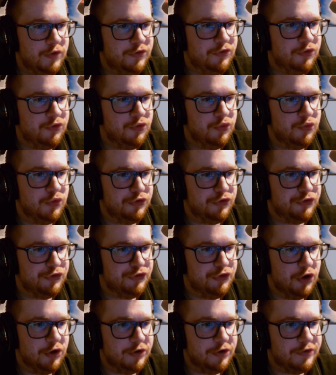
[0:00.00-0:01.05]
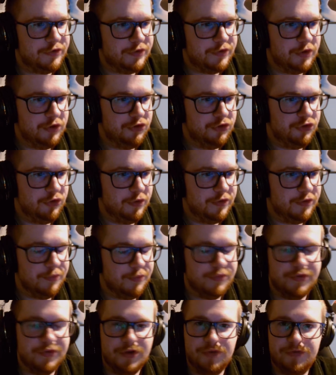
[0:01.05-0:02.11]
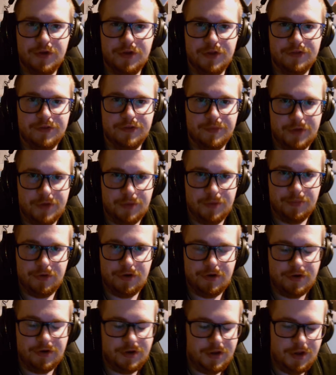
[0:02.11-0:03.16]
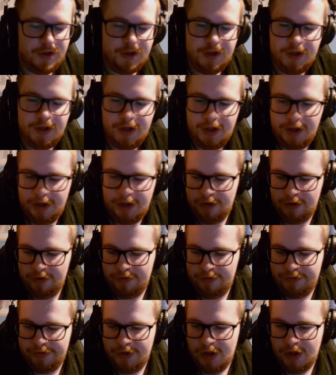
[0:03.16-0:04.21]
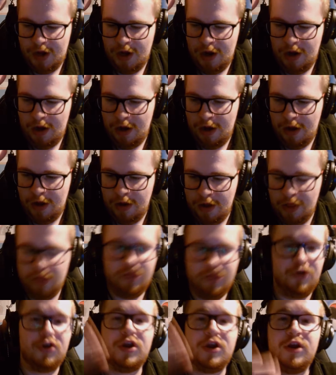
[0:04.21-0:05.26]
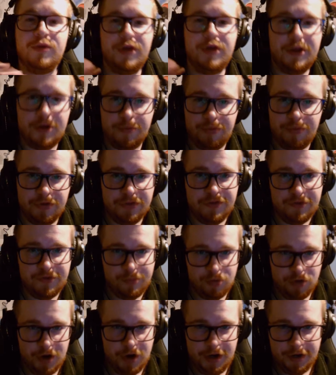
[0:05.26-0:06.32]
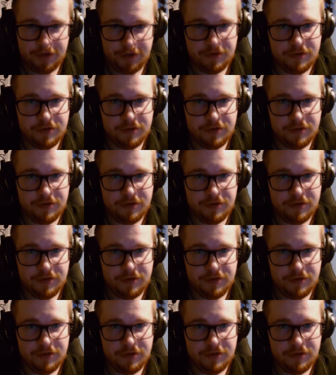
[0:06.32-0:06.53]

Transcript: to start doing some stuff in September, and they're gonna be completely sporadic.